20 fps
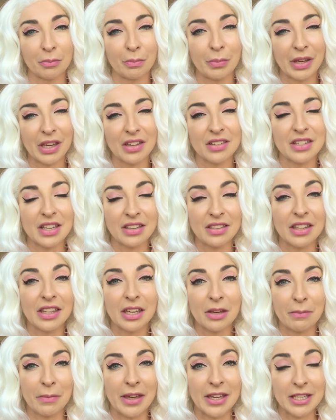because I
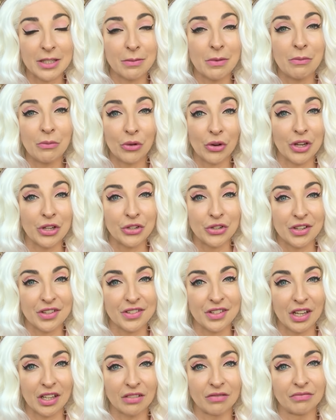think it makes me more
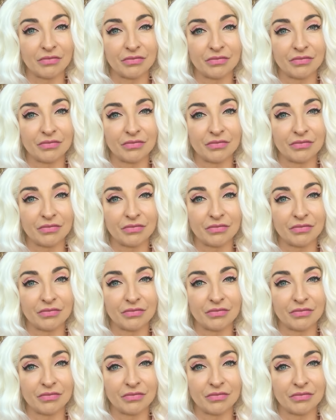interesting.